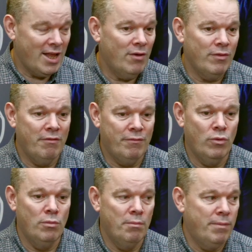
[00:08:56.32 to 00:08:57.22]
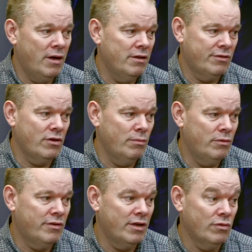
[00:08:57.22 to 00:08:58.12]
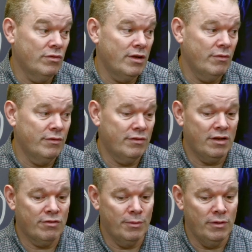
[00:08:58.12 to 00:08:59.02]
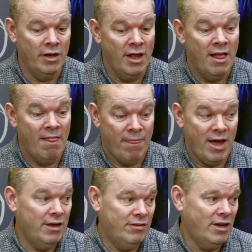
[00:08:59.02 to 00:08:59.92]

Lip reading: out that form and pass Cyber Essentials self-assessment, that is